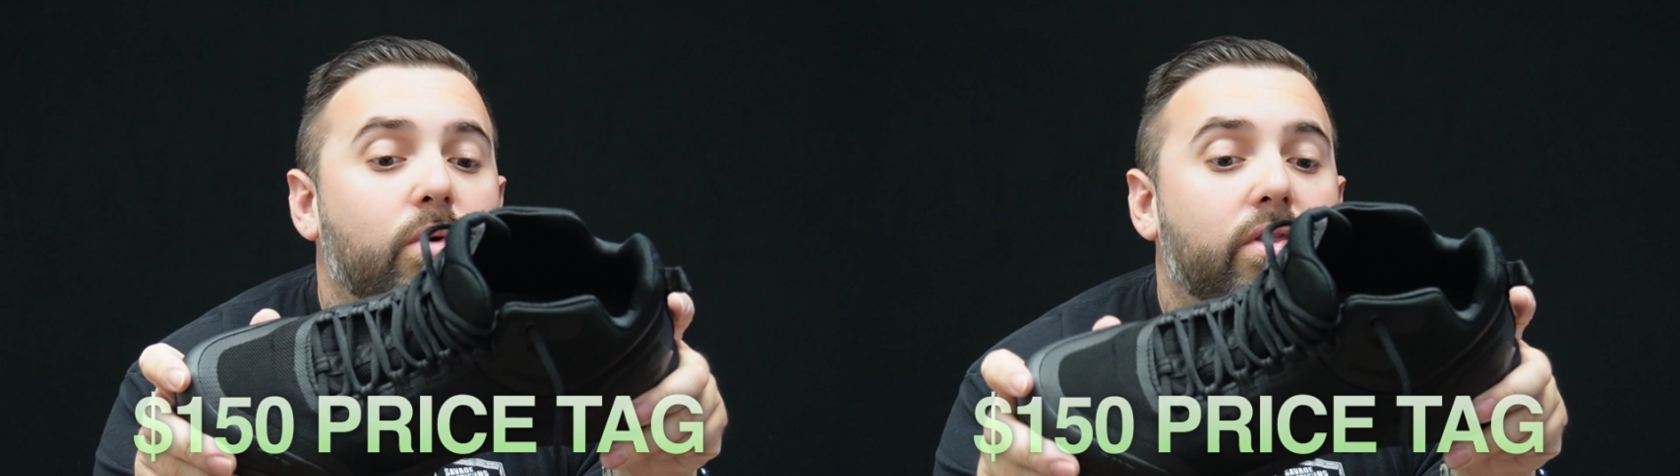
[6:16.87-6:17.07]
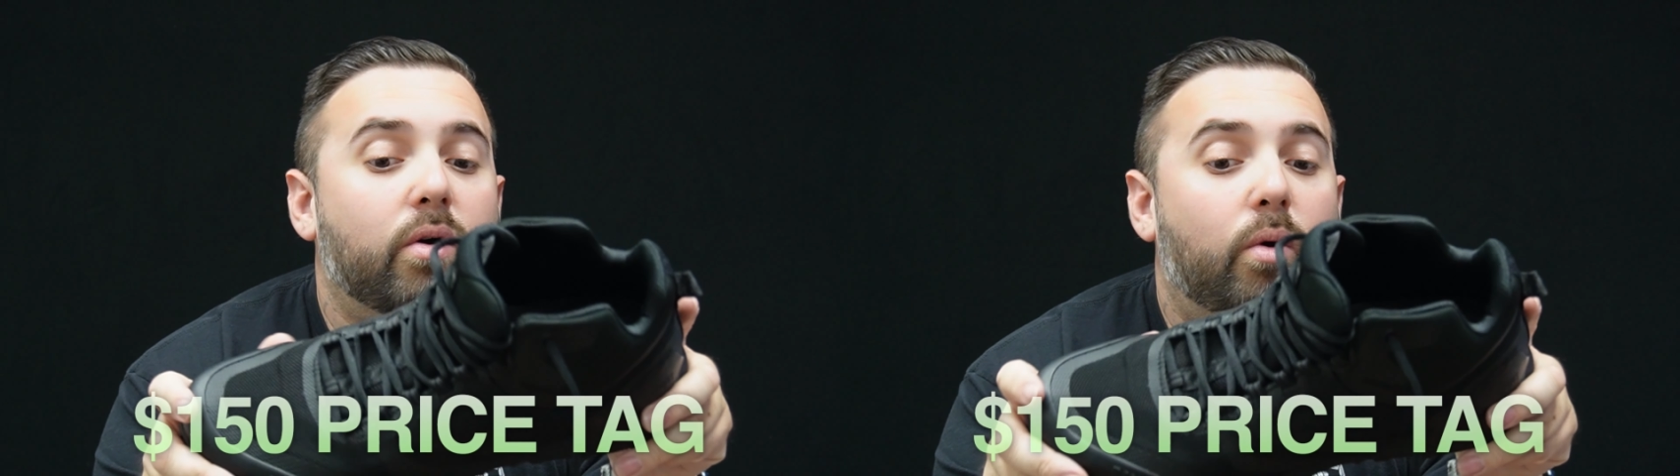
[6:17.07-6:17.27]

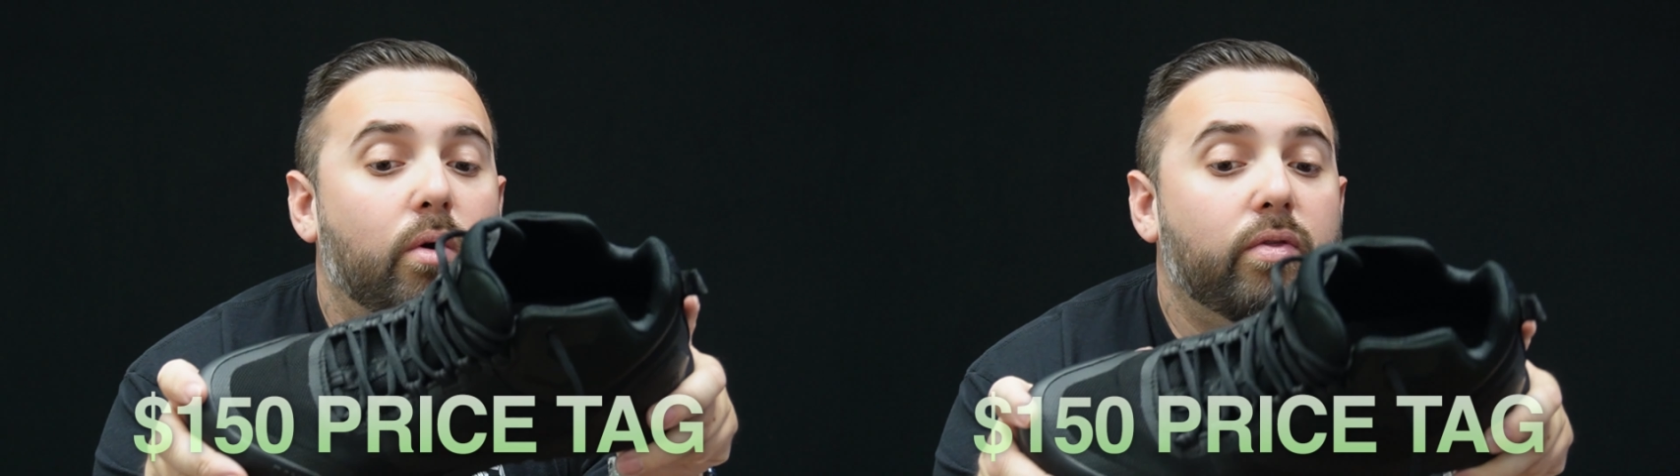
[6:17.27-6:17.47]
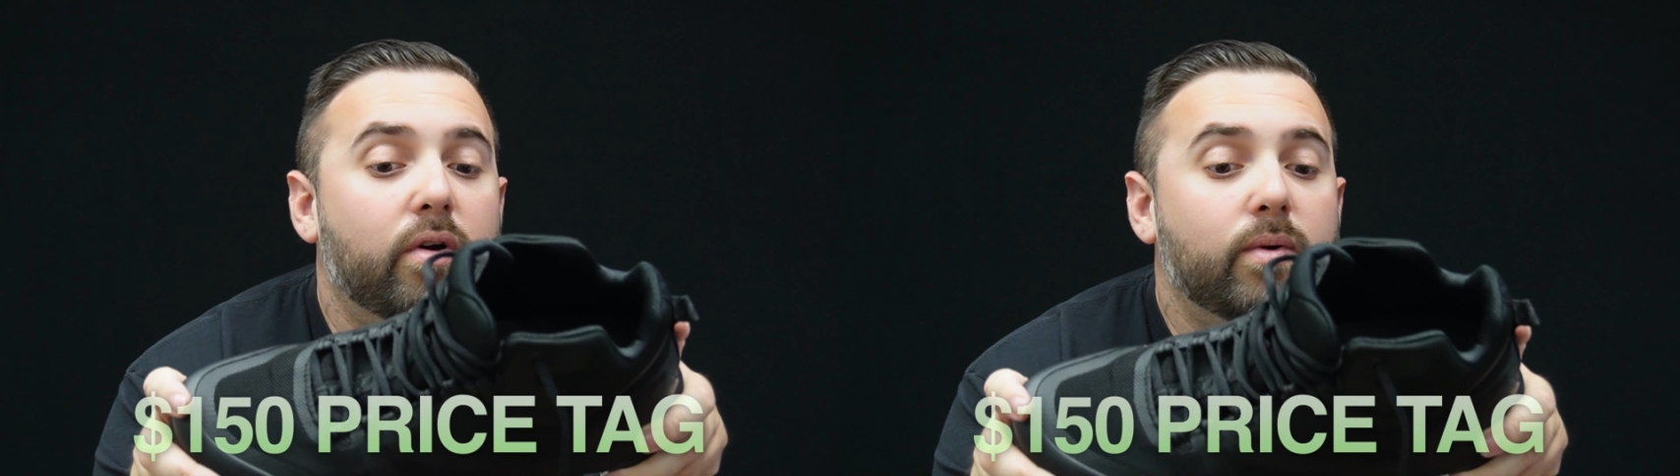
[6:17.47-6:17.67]
with the
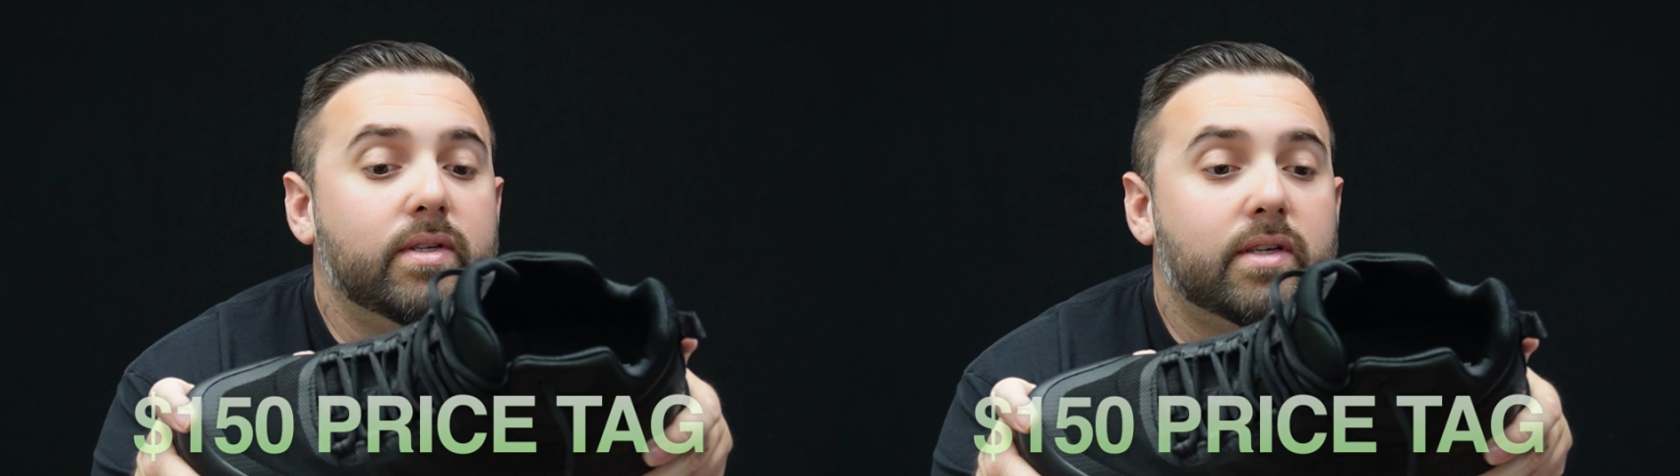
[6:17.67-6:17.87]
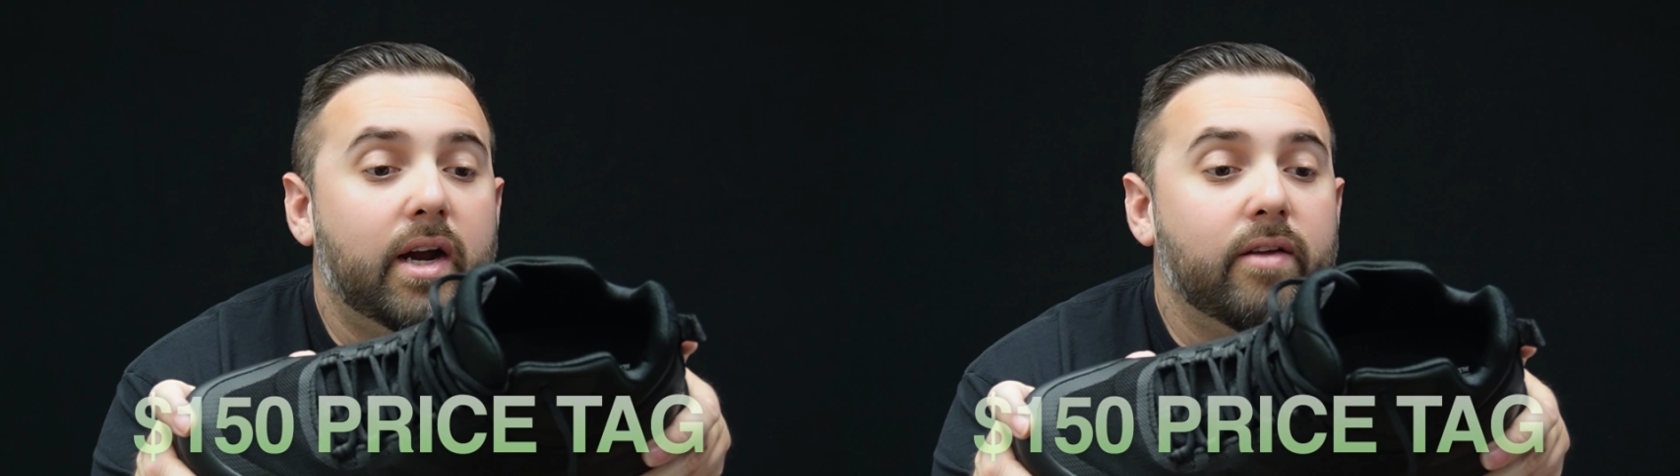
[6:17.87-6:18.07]
Ortho
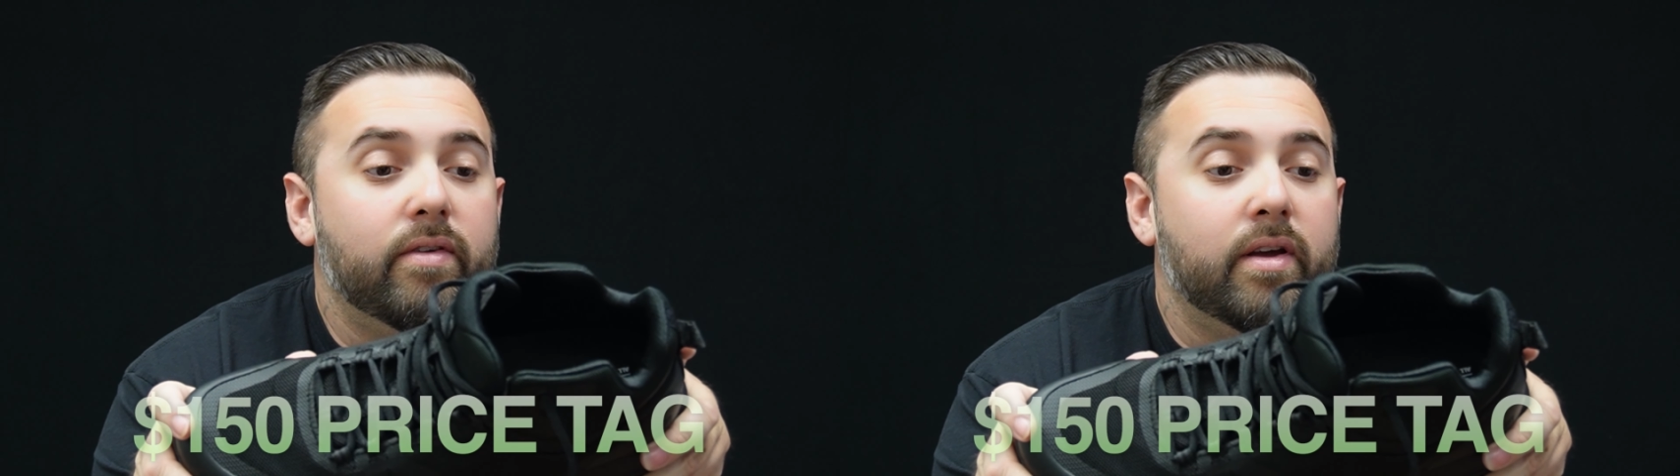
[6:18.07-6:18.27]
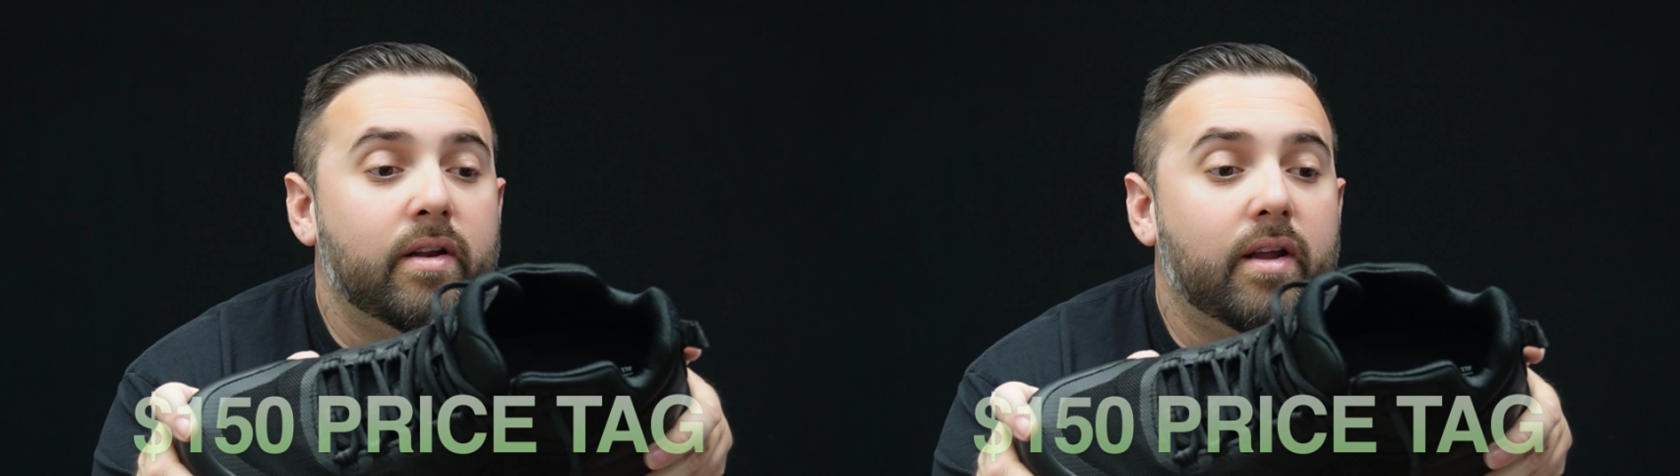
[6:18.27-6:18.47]
inside of
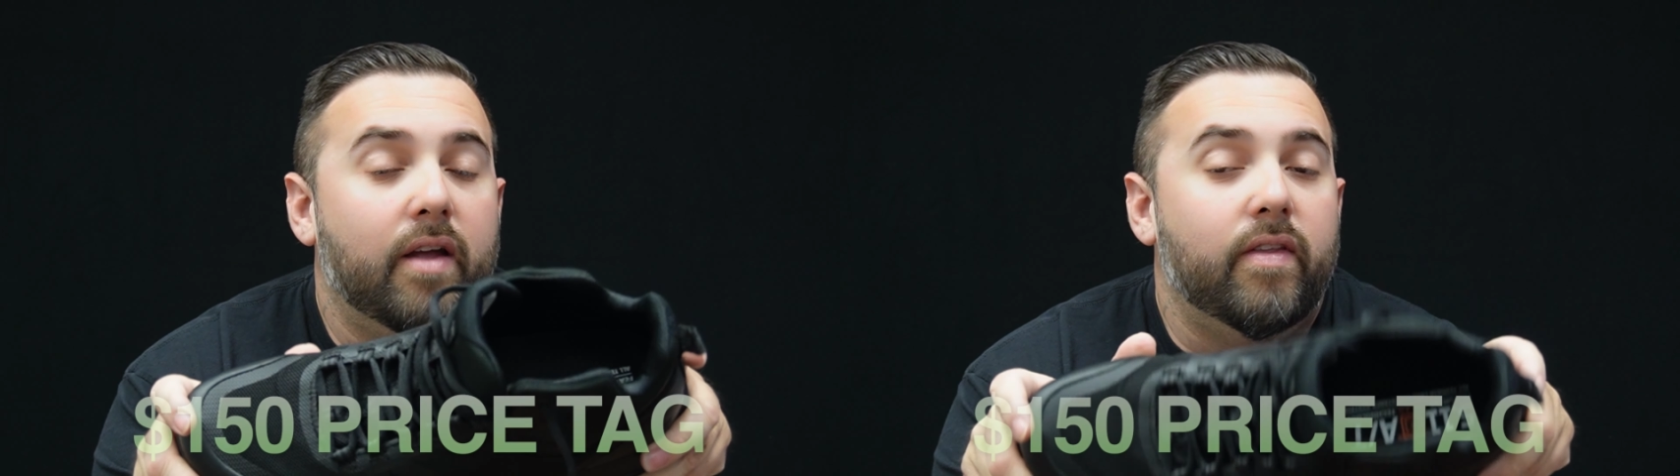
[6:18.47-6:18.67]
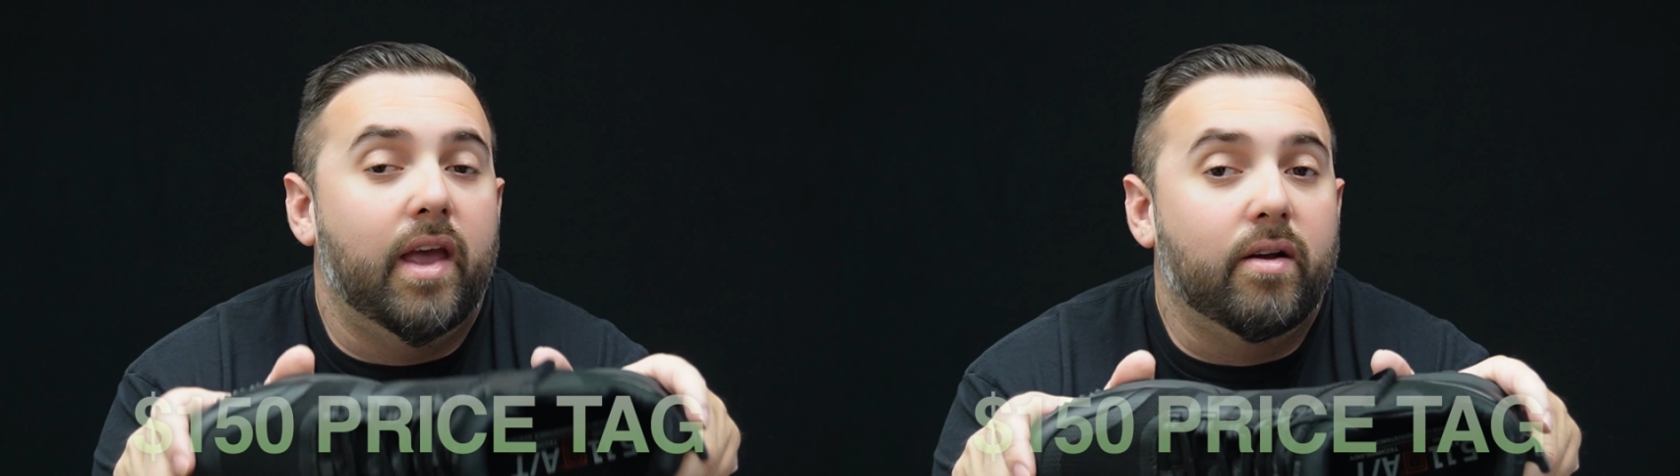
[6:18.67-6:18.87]
it
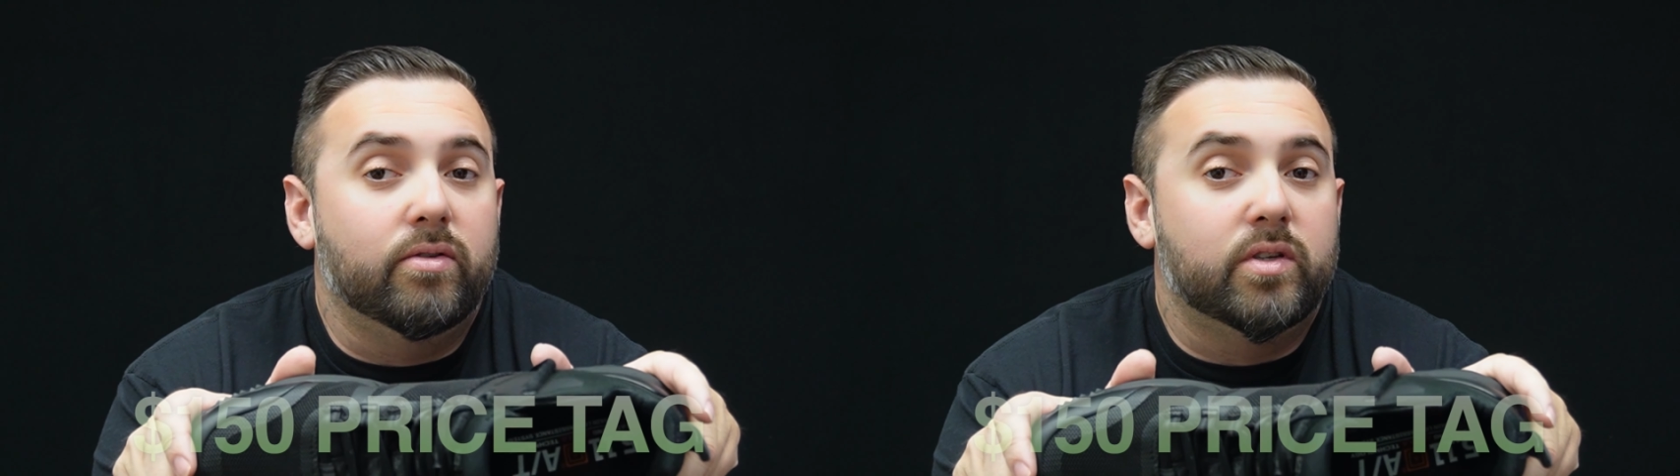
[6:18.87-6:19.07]
and the ankle